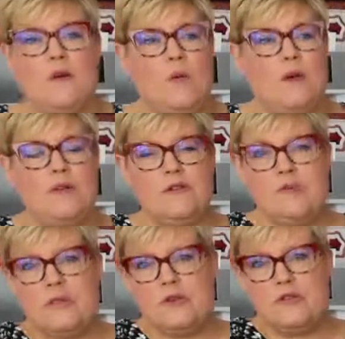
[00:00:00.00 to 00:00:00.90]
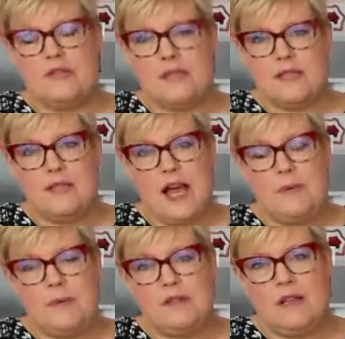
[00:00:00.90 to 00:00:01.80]
whether you purchase the
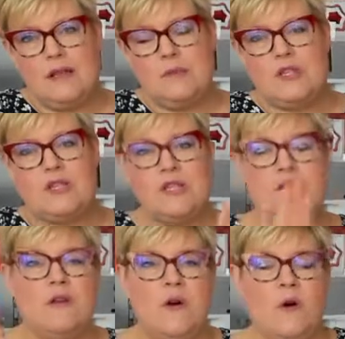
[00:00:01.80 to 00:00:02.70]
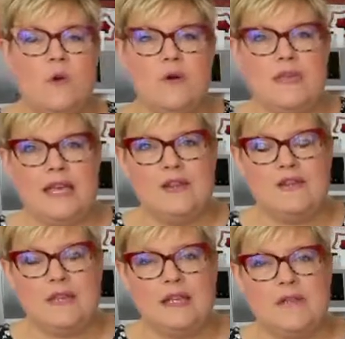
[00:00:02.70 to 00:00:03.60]
top of the line machine or the
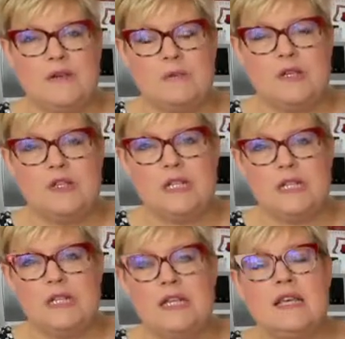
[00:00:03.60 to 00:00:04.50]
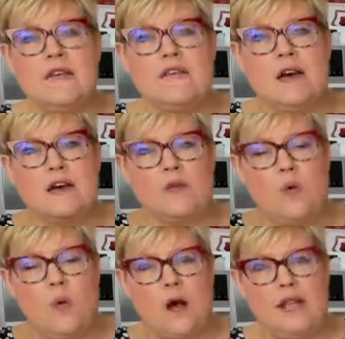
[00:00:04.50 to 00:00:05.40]
entry-level machine, the
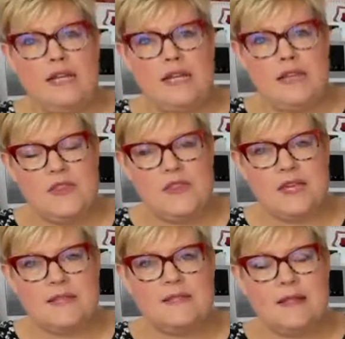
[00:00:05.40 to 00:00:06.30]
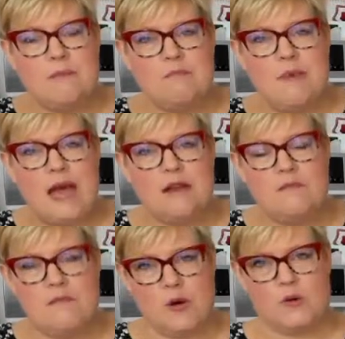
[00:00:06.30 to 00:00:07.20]
quality things that matter
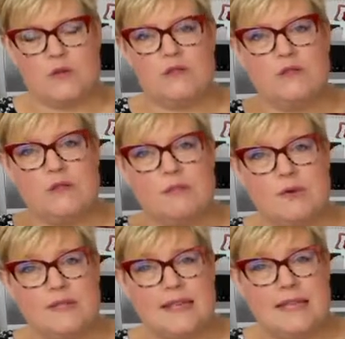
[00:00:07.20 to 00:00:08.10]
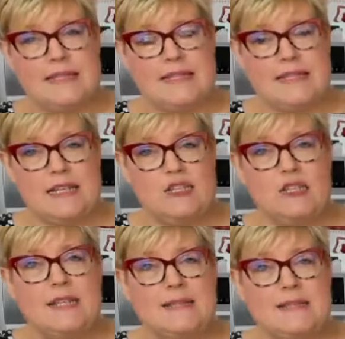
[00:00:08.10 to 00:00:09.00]
most to a precise
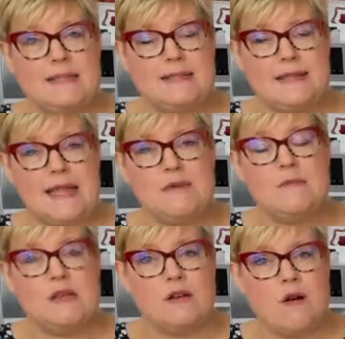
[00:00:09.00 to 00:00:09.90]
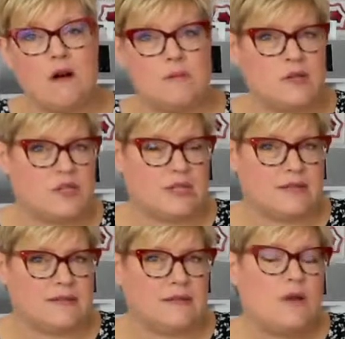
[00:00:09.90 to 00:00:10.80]
stitch is the same in all
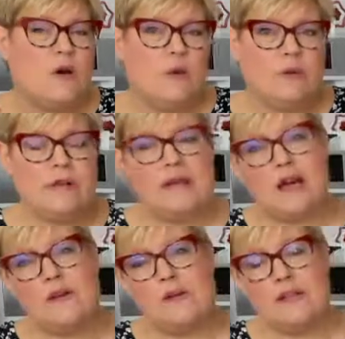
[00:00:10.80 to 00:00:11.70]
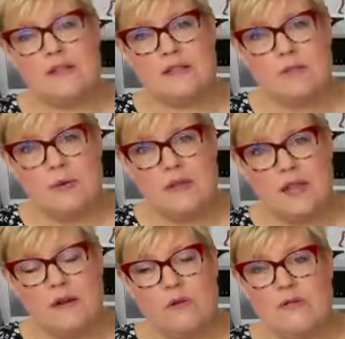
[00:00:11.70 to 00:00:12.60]
machines. We are going to explore
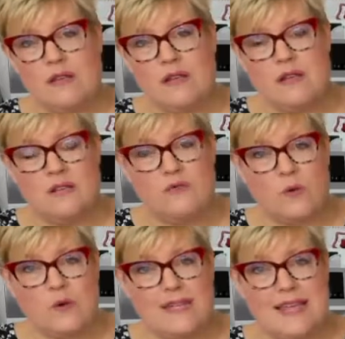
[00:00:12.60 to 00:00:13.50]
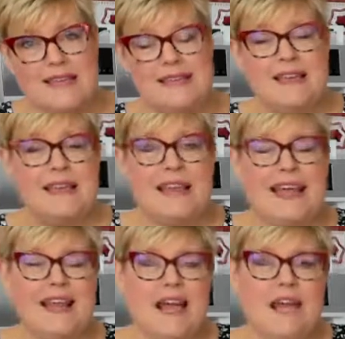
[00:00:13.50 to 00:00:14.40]
that over the next 4 days,
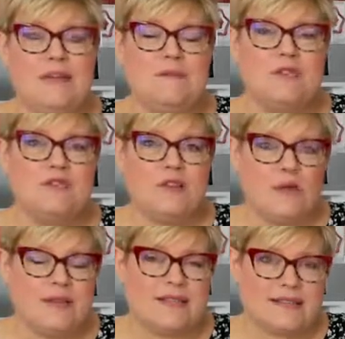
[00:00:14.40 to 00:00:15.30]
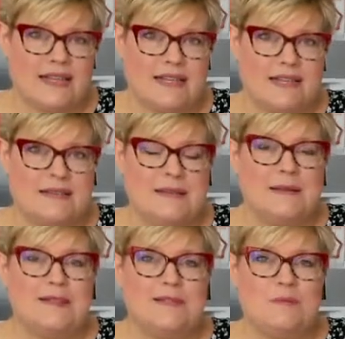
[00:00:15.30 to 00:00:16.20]
and I am so excited
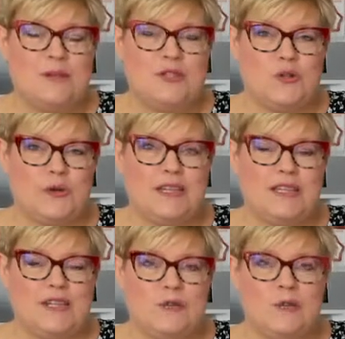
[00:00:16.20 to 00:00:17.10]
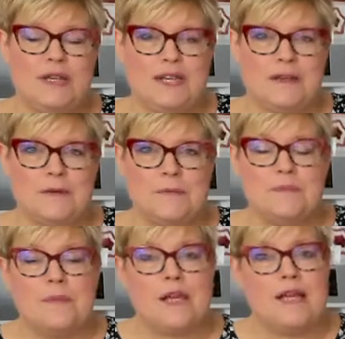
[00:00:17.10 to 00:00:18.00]
to be joining you here.
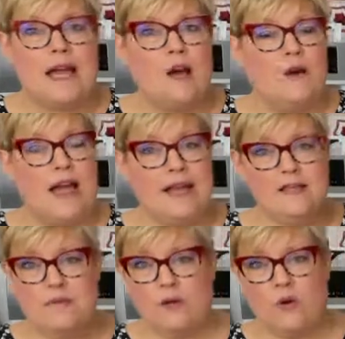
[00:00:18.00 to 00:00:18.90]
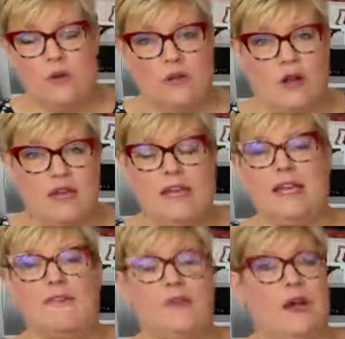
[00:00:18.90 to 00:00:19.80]
Now, as we go along,
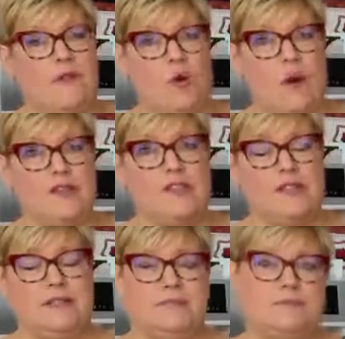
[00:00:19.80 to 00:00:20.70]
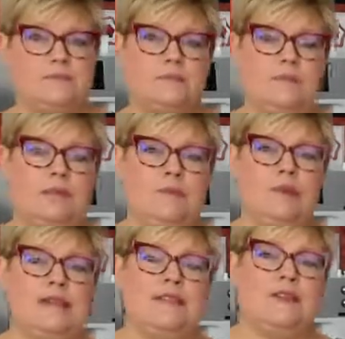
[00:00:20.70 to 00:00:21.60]
if you have a question,
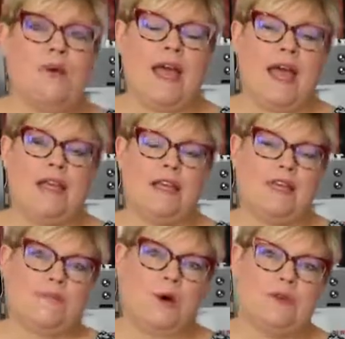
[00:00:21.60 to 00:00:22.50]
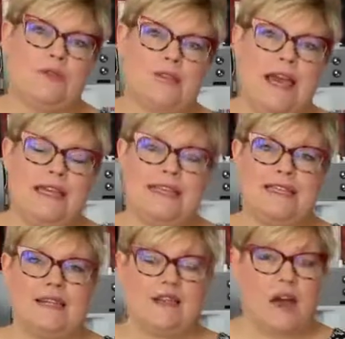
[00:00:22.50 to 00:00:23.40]
please go ahead and post that
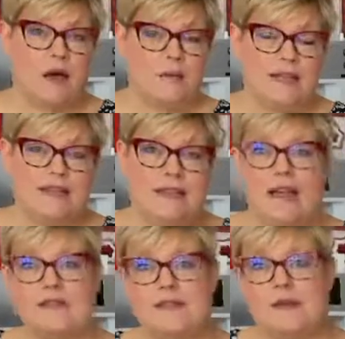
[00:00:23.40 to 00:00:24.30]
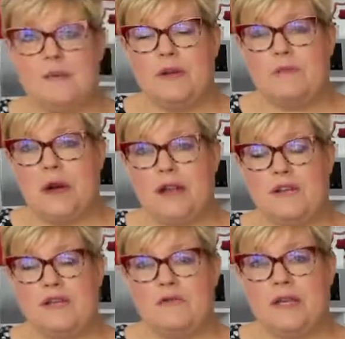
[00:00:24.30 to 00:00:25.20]
in the comments. I have someone
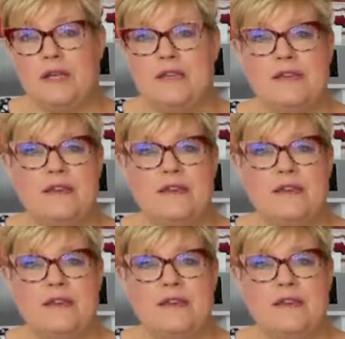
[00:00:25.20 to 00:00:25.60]
monitoring